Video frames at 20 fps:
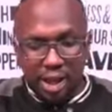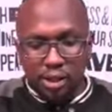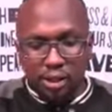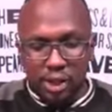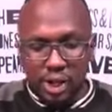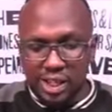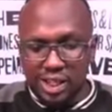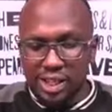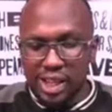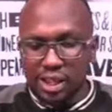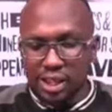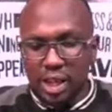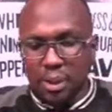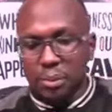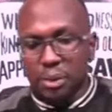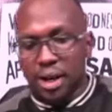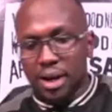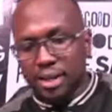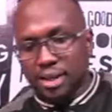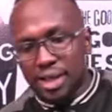So let's keep
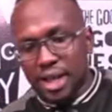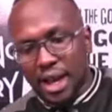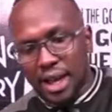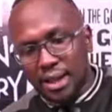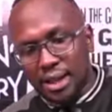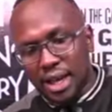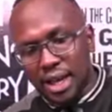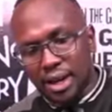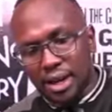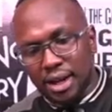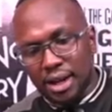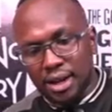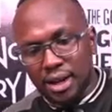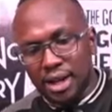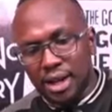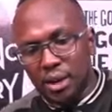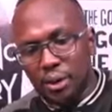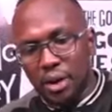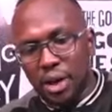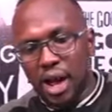that aside. Then in
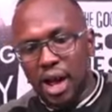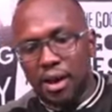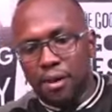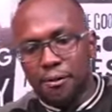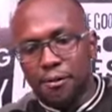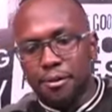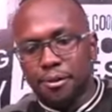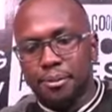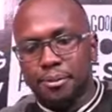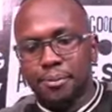here we have